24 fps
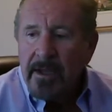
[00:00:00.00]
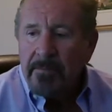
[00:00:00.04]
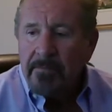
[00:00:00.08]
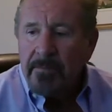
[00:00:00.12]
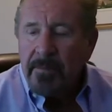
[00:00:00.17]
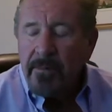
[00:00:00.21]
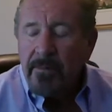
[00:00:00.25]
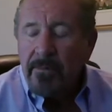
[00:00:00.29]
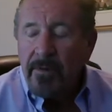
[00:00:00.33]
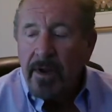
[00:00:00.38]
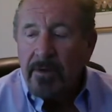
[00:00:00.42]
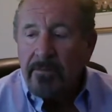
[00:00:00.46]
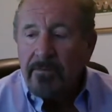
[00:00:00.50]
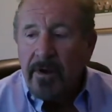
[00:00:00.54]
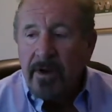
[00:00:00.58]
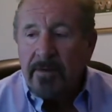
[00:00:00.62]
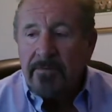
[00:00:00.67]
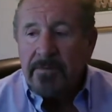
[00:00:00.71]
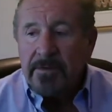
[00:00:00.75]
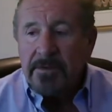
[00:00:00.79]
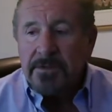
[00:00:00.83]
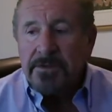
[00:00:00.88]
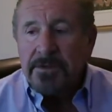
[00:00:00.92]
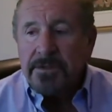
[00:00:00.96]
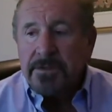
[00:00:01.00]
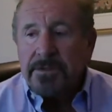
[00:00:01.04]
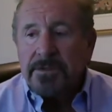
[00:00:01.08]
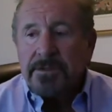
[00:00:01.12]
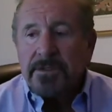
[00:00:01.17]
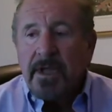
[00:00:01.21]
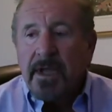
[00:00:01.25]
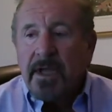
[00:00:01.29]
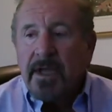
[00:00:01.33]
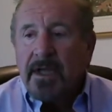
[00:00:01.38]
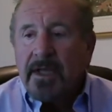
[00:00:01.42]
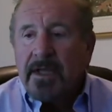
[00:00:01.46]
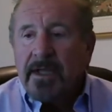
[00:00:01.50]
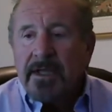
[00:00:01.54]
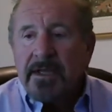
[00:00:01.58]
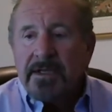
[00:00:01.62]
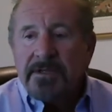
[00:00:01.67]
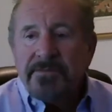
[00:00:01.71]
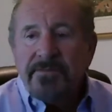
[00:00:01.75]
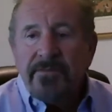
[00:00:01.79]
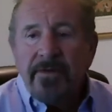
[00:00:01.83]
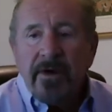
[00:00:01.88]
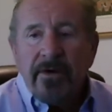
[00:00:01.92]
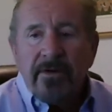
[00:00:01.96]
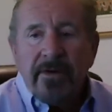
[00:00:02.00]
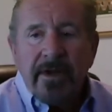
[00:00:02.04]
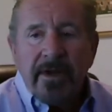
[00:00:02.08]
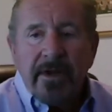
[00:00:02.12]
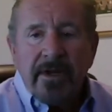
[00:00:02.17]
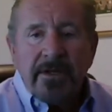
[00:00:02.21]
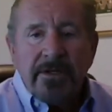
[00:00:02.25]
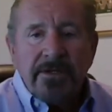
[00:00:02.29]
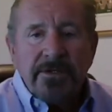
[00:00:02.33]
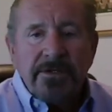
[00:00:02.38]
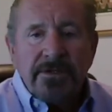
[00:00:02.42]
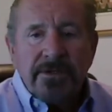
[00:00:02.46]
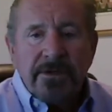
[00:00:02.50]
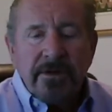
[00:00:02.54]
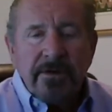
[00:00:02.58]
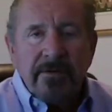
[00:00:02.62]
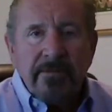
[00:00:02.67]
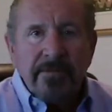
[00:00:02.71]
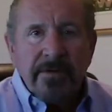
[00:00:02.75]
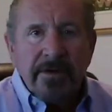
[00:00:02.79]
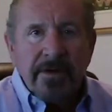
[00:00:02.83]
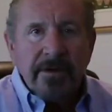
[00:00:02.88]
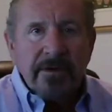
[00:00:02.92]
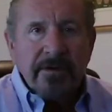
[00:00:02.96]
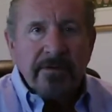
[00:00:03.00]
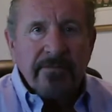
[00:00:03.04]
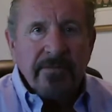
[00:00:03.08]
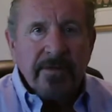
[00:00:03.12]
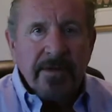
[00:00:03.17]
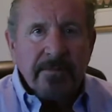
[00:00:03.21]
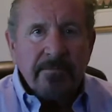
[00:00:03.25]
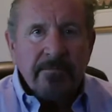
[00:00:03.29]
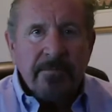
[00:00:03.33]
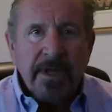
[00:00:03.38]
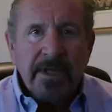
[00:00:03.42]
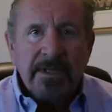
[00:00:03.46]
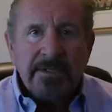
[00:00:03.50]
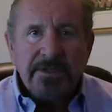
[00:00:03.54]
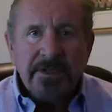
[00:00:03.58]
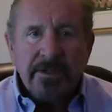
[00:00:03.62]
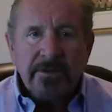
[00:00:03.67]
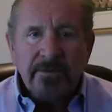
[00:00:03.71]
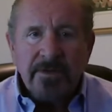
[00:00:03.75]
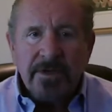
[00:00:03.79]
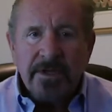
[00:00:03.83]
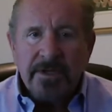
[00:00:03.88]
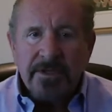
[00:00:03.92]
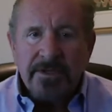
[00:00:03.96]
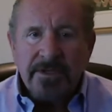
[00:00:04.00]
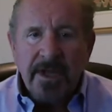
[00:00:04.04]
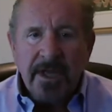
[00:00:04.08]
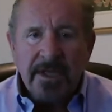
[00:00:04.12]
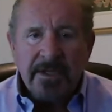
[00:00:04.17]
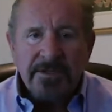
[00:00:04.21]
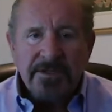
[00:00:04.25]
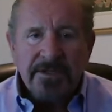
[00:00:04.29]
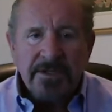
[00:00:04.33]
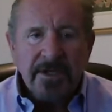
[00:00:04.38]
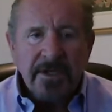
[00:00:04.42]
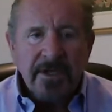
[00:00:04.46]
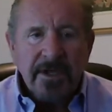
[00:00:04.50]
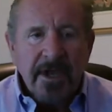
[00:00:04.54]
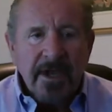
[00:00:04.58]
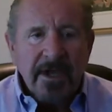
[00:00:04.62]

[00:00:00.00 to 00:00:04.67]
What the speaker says: Great references. He's very conservative and basically takes the